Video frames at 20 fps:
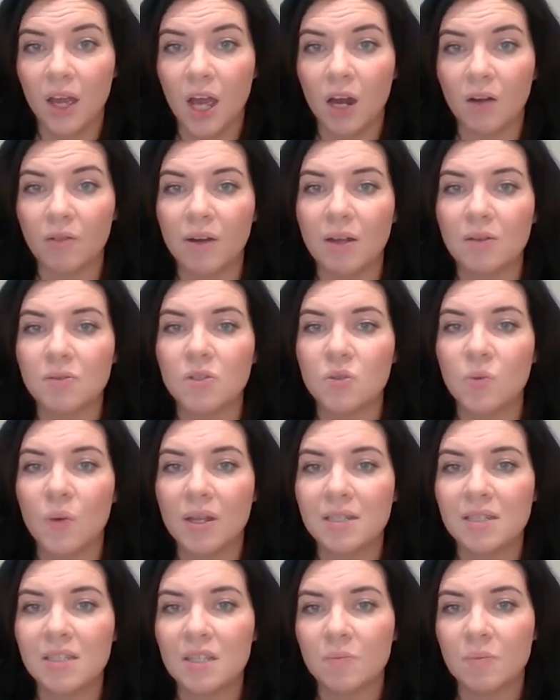Around
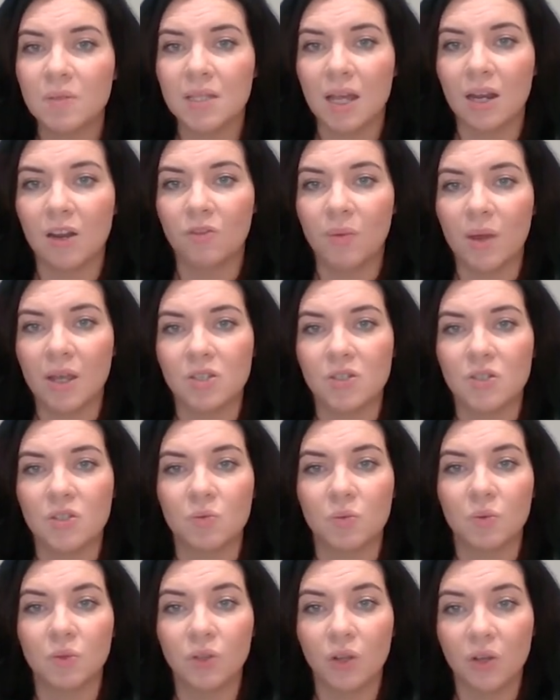20% of
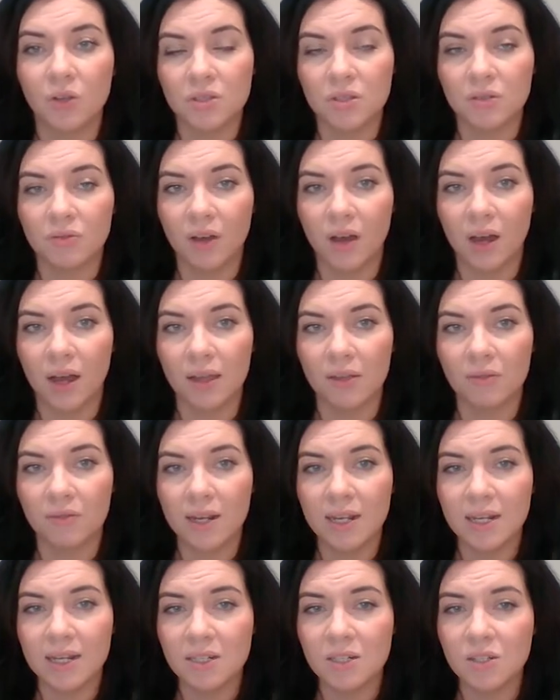patients will not survive,
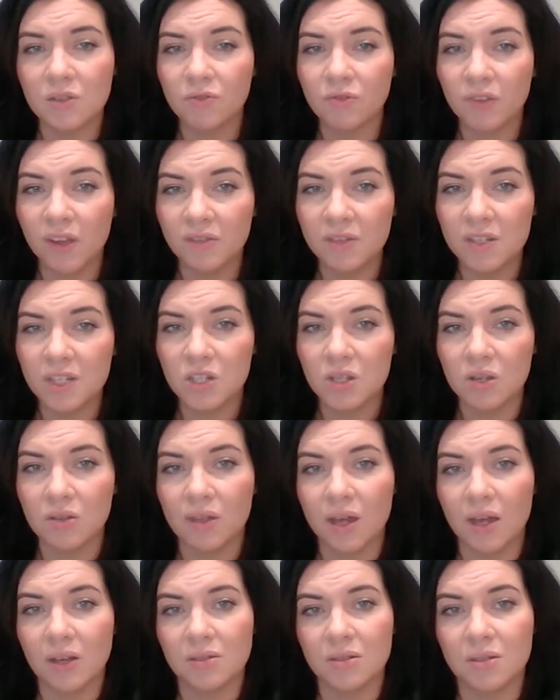leading to
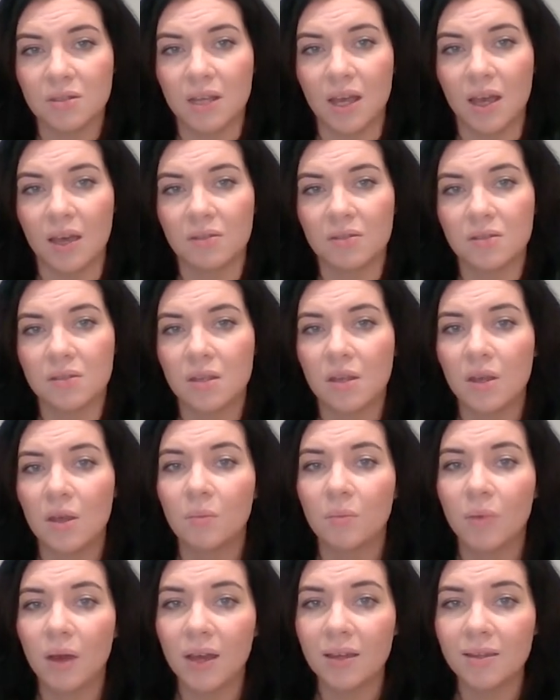52,000 deaths
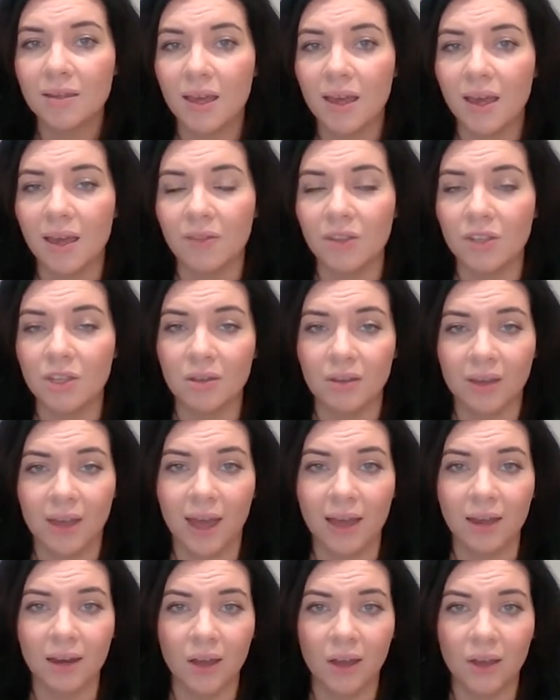per year in the
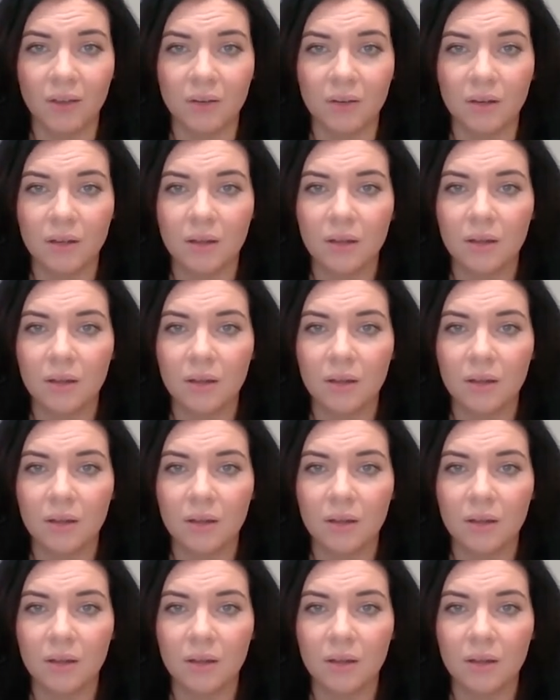UK alone.